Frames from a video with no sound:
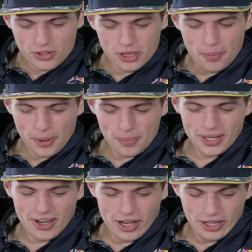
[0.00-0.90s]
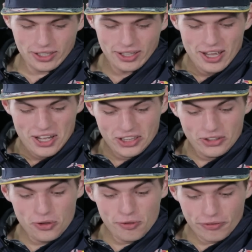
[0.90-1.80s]
in the public eye,
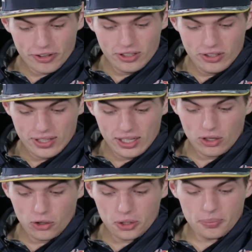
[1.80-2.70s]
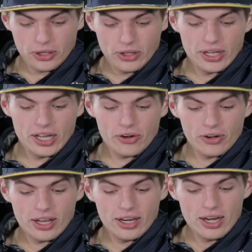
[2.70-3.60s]
do you find you think a lot about your
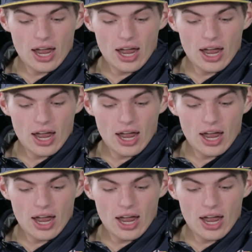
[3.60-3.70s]
hair and